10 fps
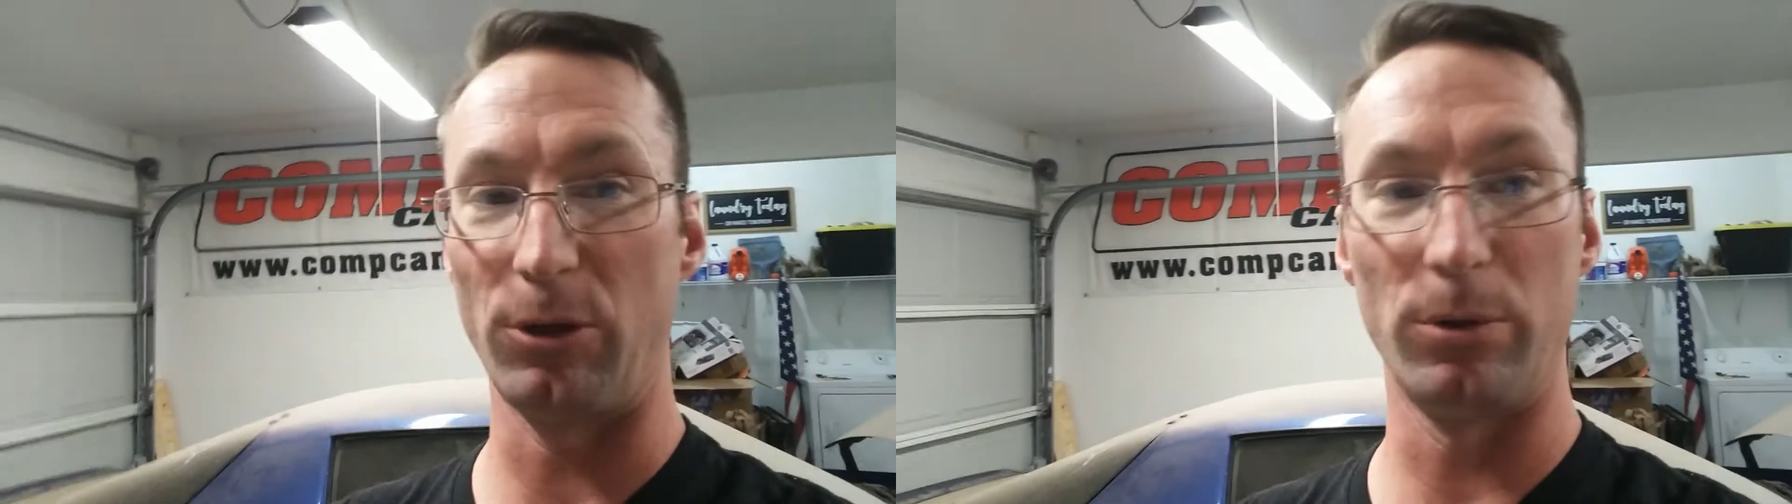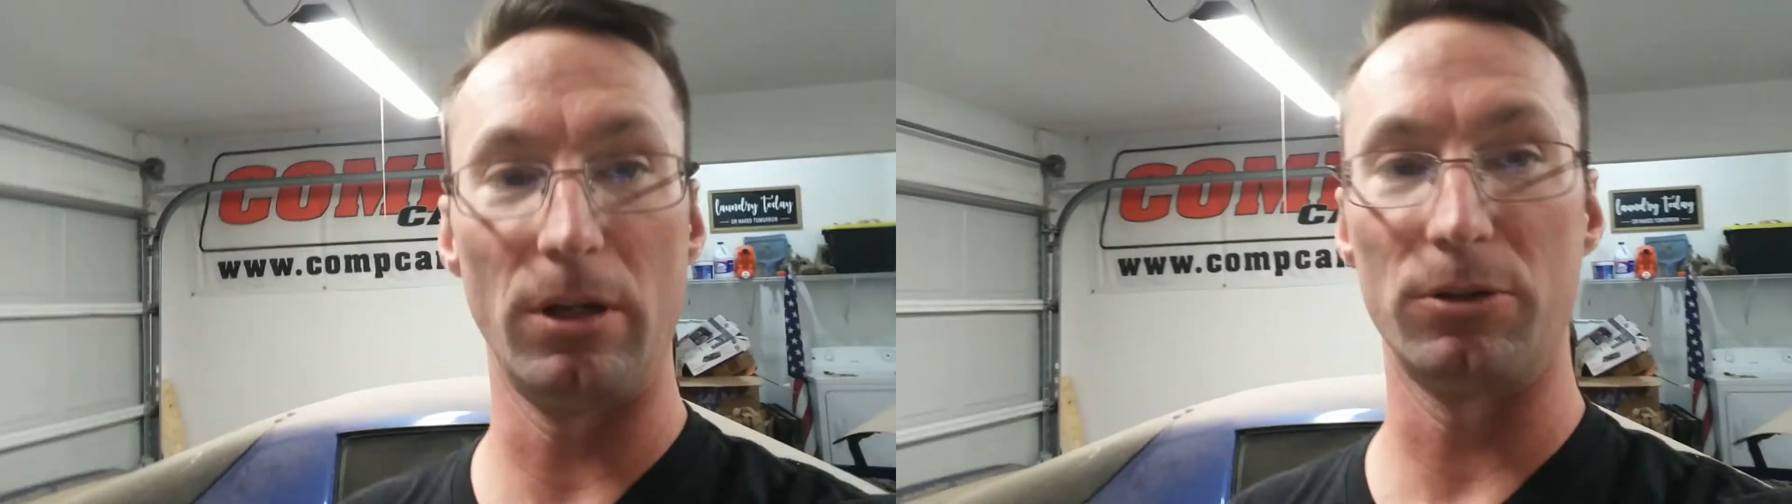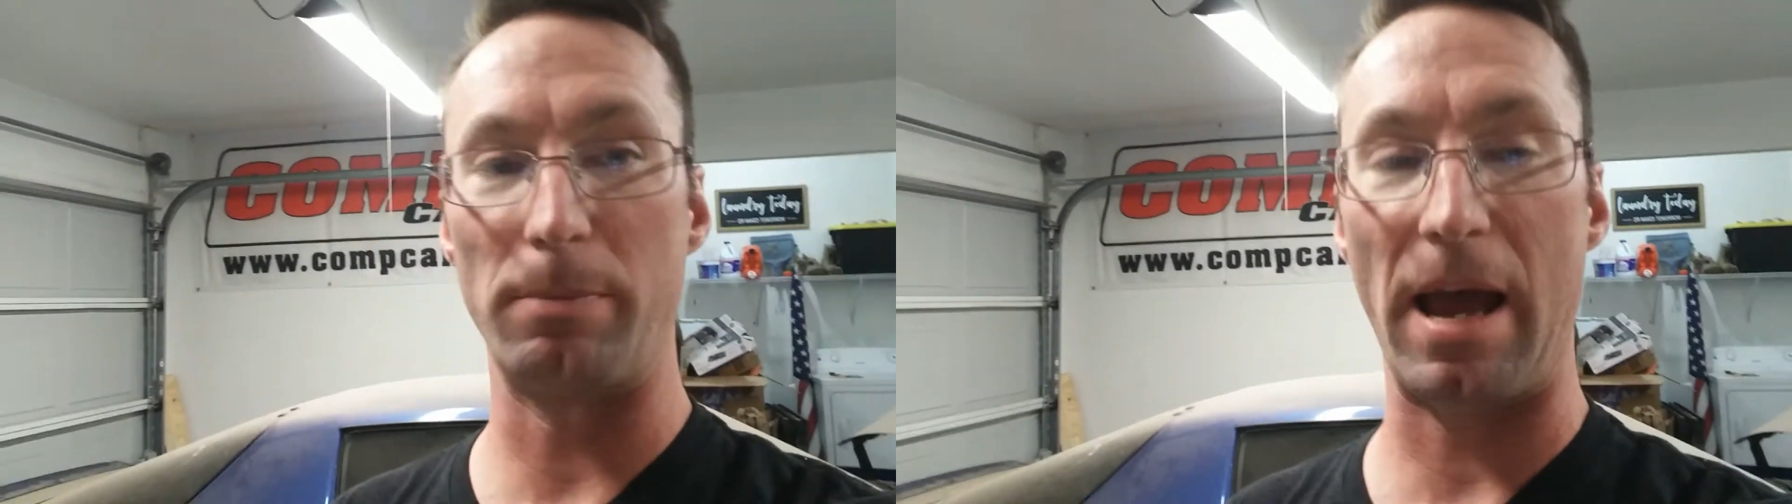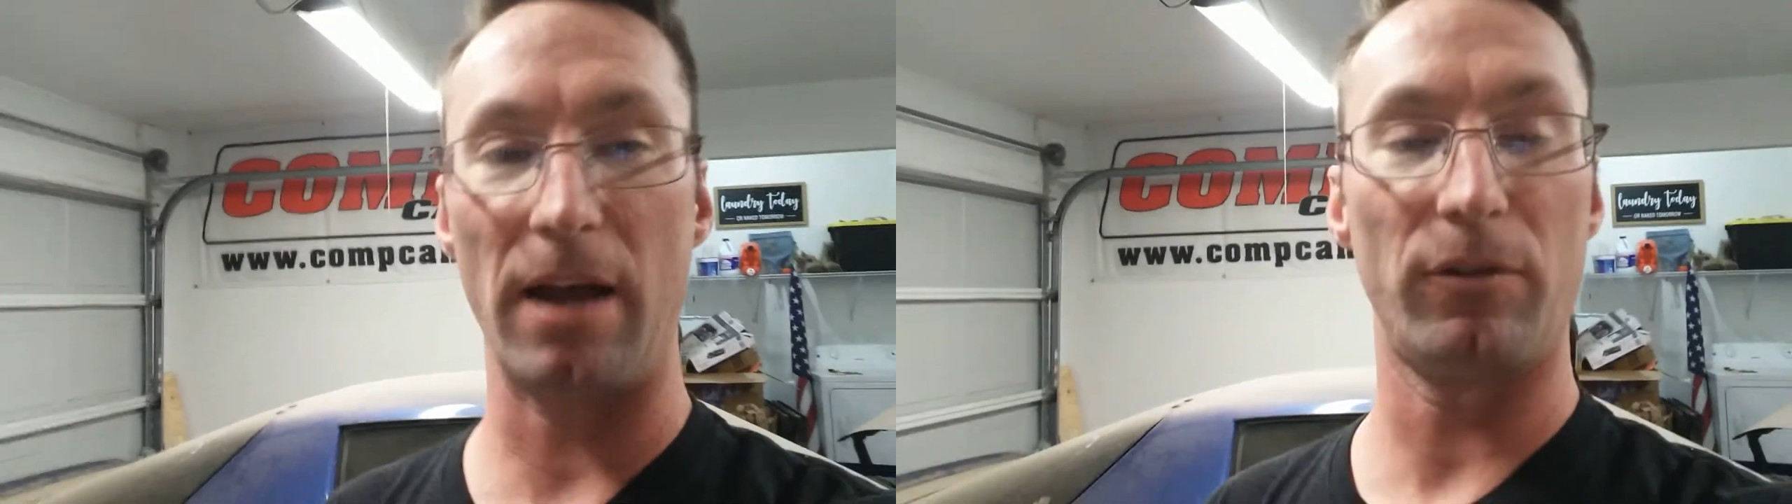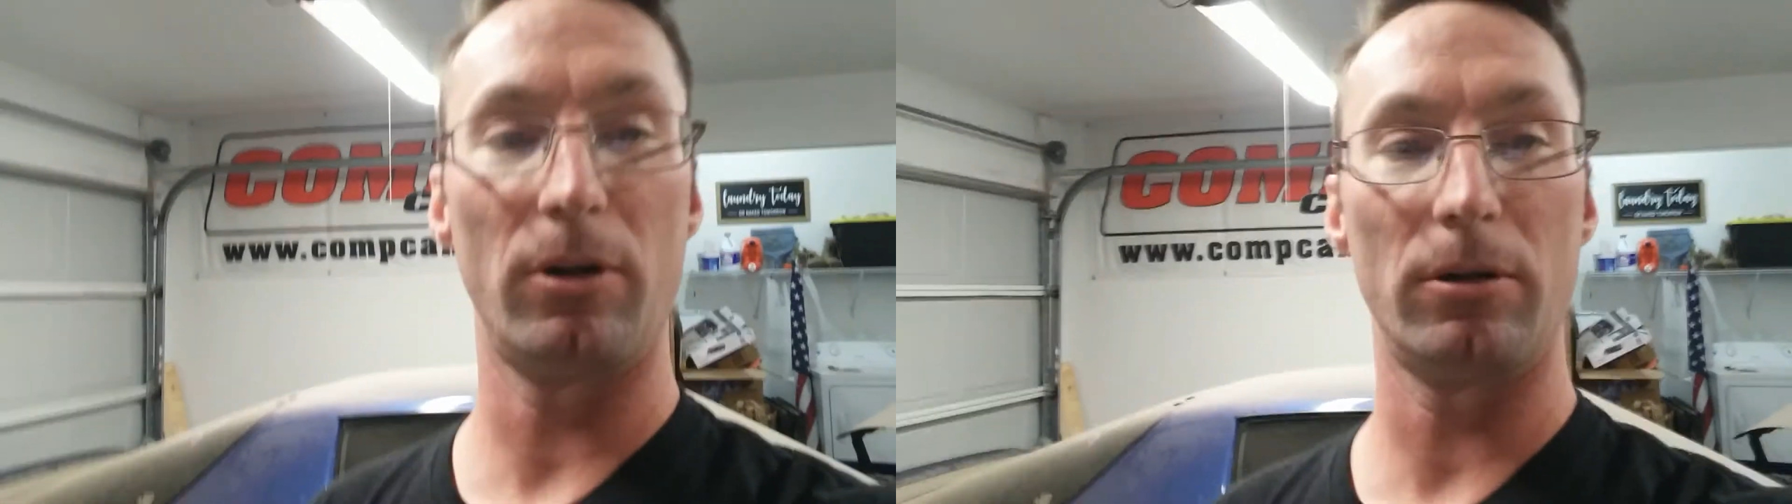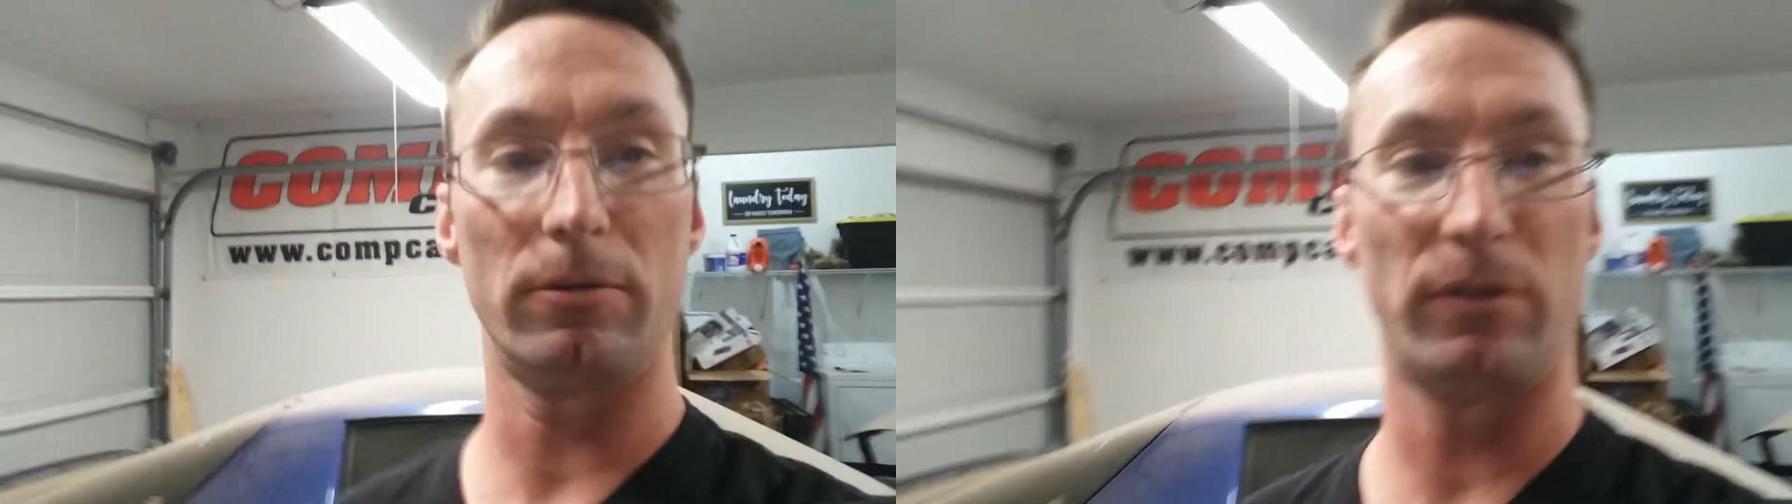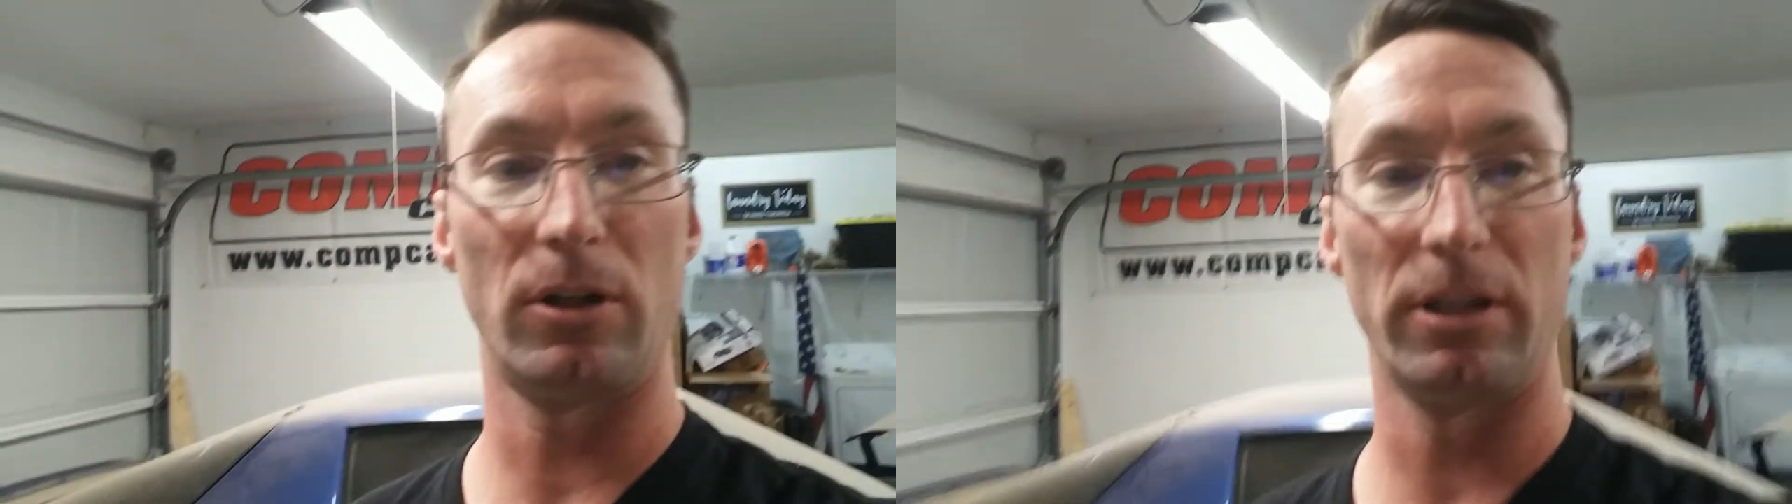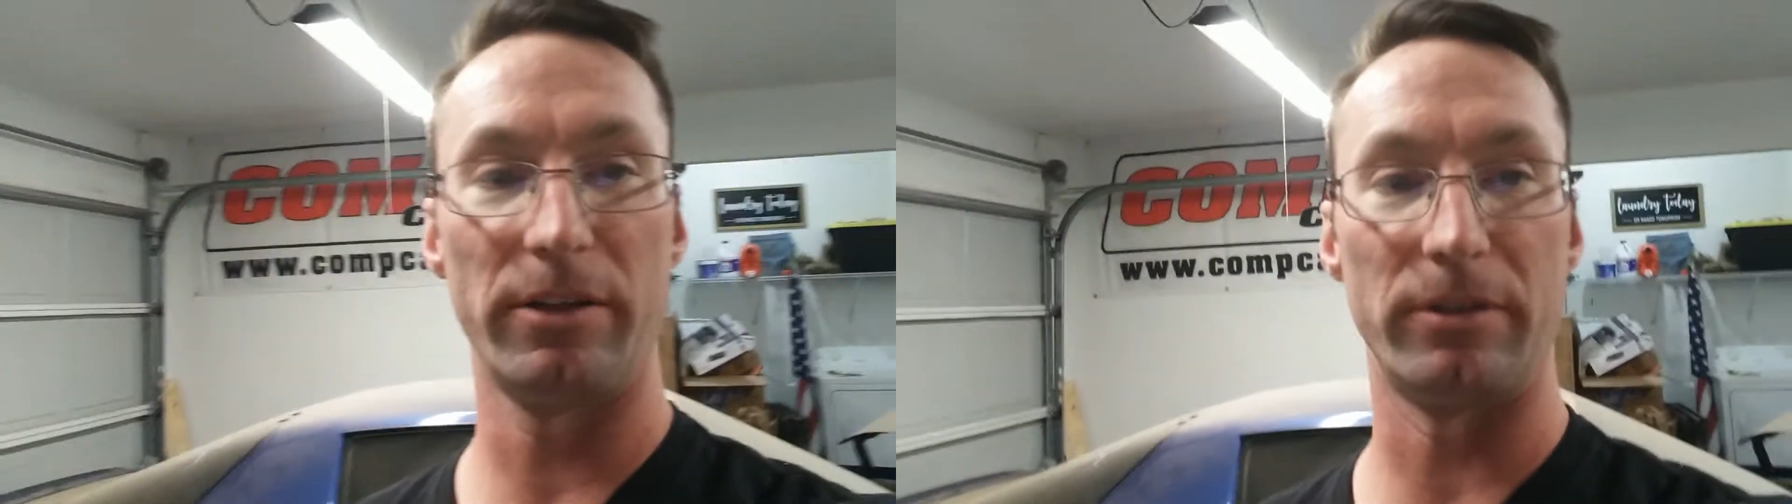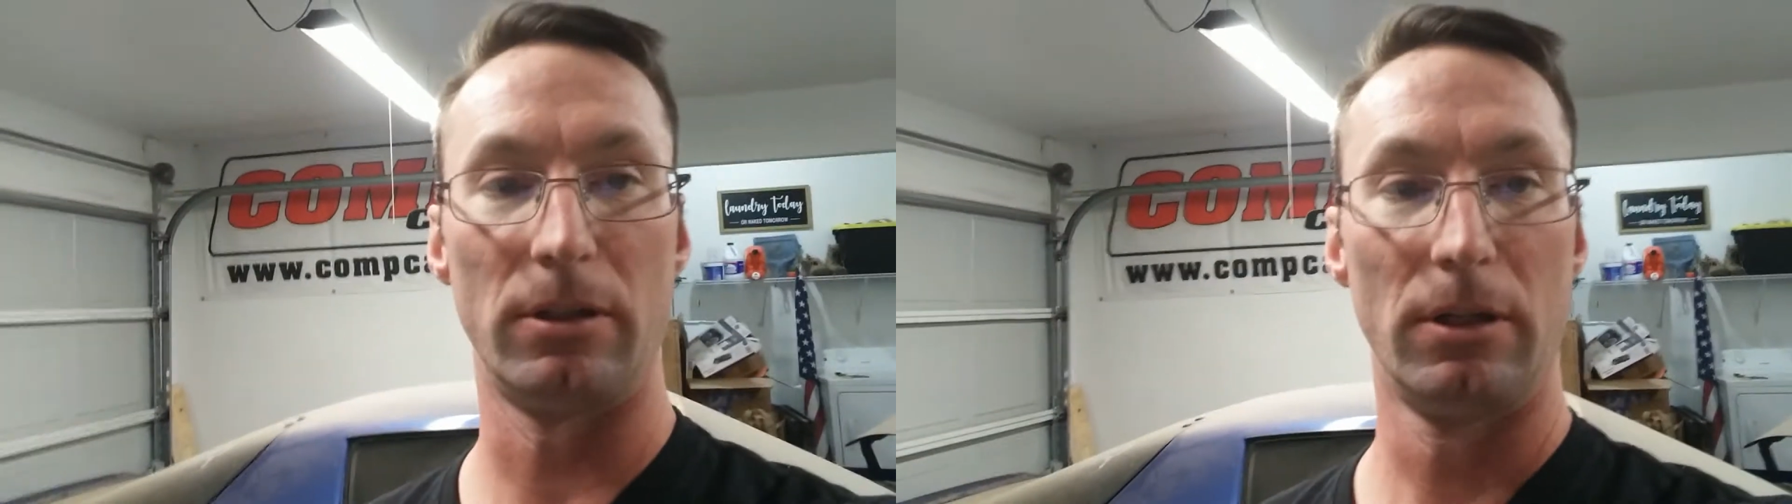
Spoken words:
years back for a living.